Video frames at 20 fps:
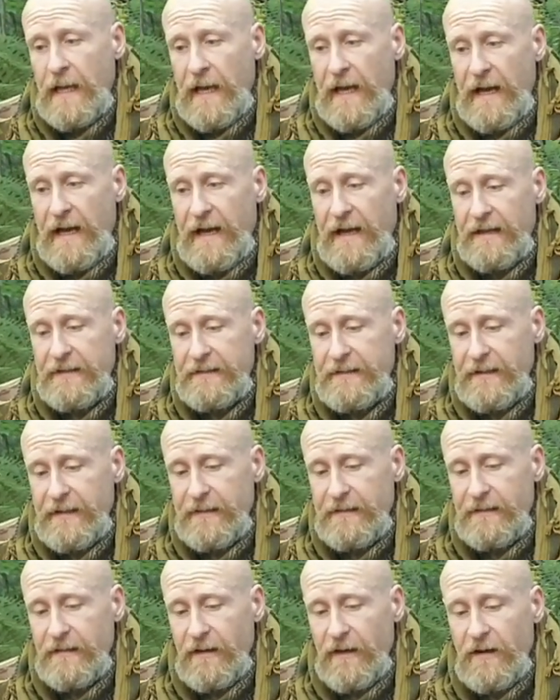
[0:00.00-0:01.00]
and
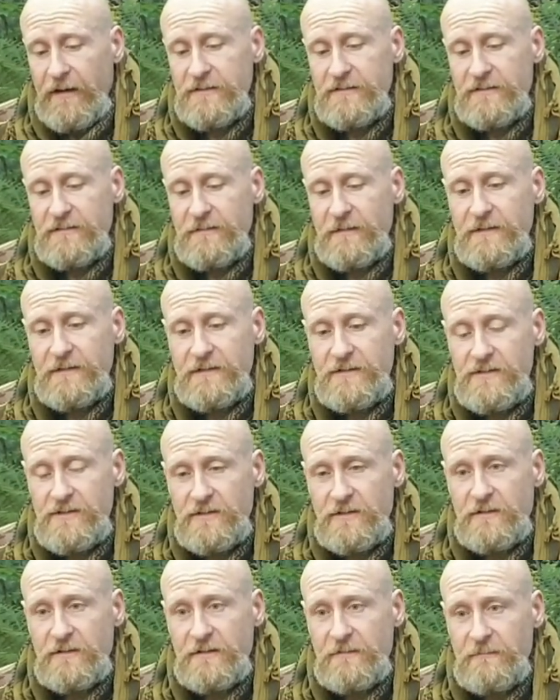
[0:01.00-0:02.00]
I just want to
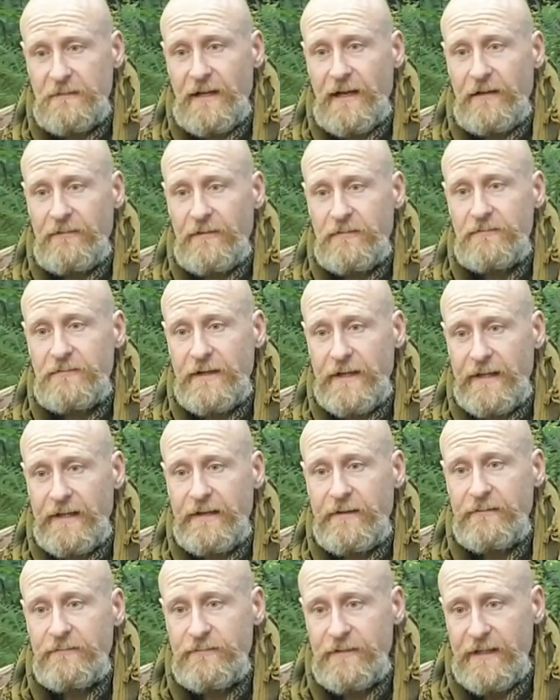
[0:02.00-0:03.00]
ensure that we have a really
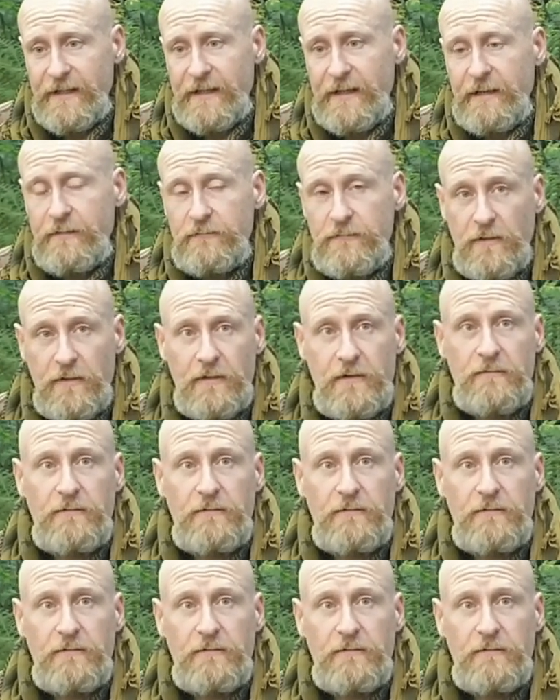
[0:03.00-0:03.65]
rugged,